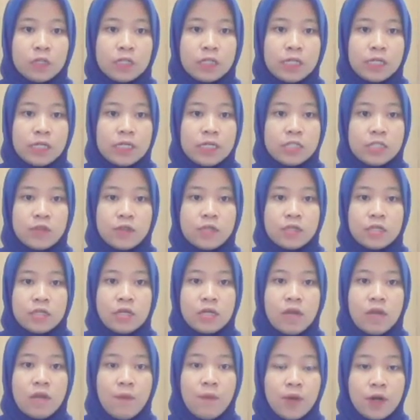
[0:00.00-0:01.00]
registration
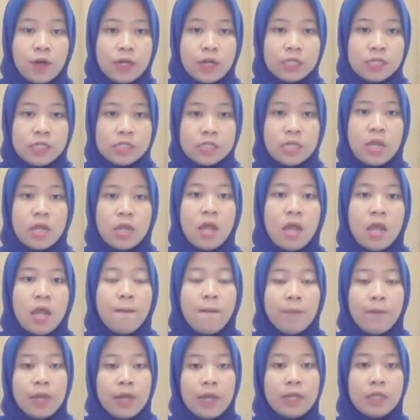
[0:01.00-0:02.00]
number is
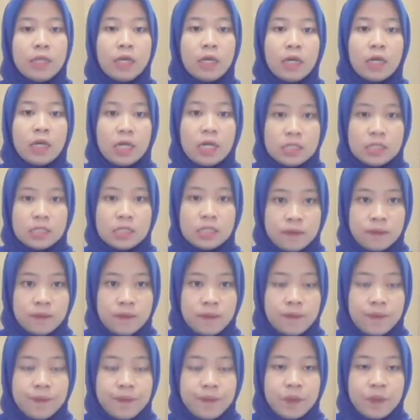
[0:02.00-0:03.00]
by the custom.
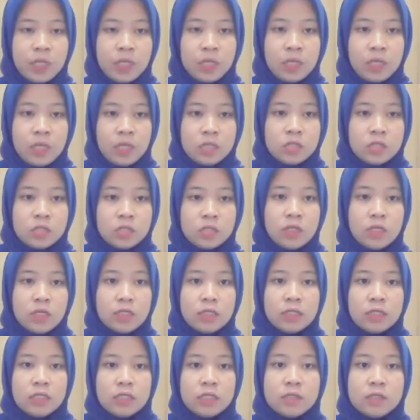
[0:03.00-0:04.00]
So in
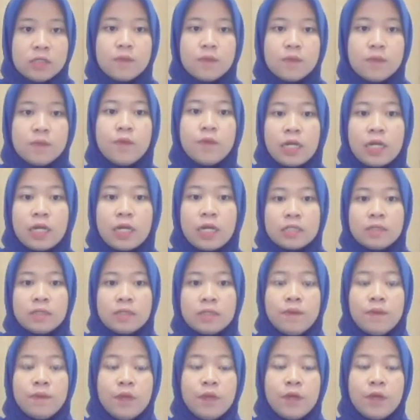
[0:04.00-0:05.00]
this
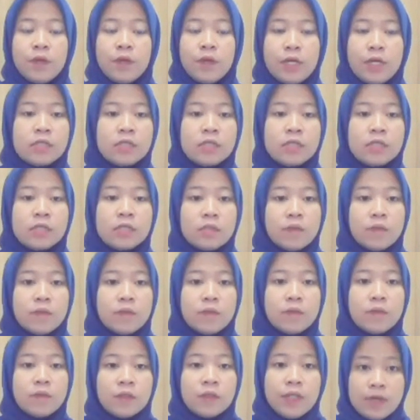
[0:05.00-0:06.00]
pre-custom
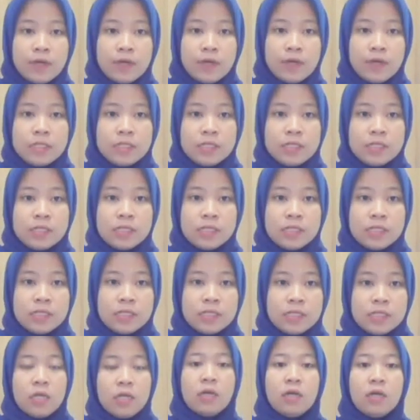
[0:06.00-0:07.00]
clearance,
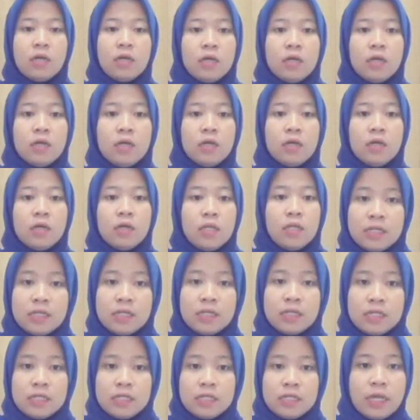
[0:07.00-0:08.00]
the parties that
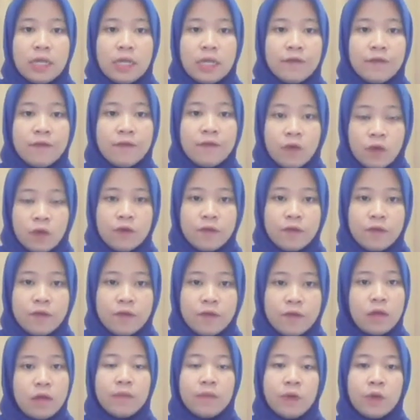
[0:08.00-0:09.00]
involved are
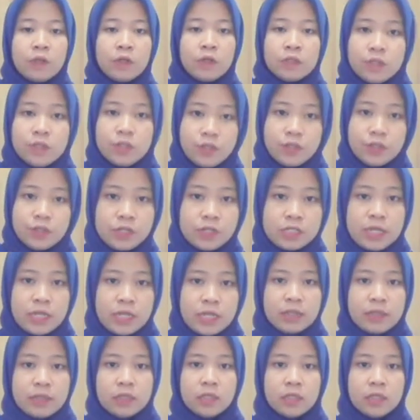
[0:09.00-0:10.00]
importers
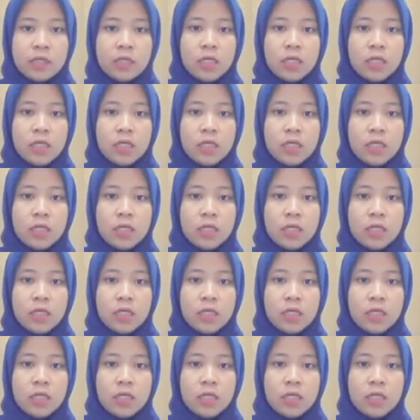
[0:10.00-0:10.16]
and the